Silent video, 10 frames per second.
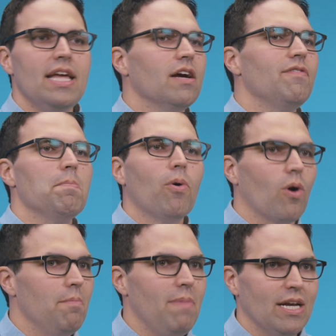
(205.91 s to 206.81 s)
Think of
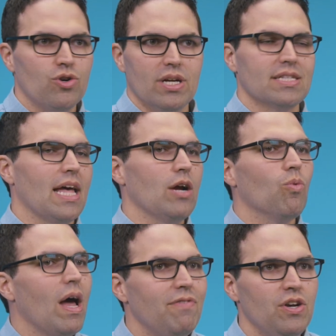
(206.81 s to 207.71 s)
important metrics like
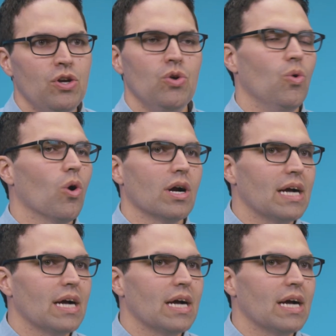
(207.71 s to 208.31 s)
revenue or